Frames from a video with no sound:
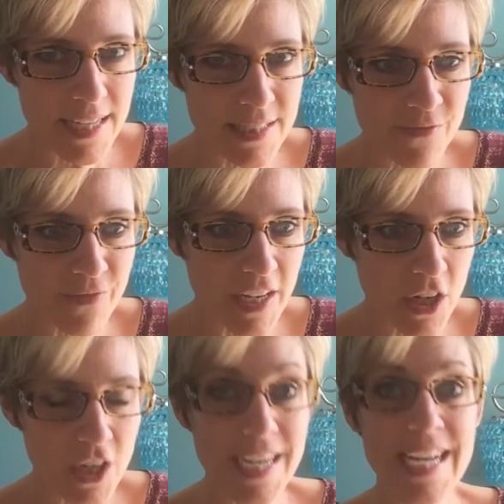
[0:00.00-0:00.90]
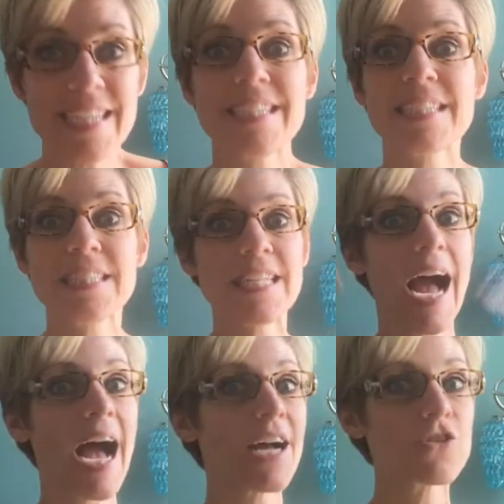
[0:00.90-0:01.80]
as fear,
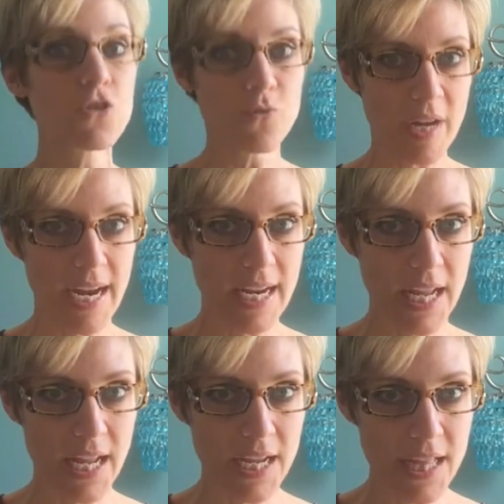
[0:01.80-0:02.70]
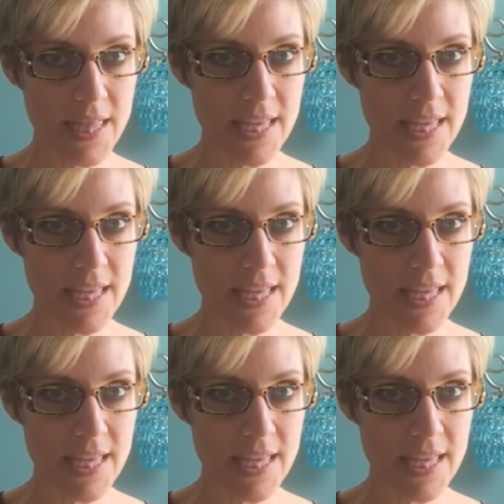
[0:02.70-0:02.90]
exaggerating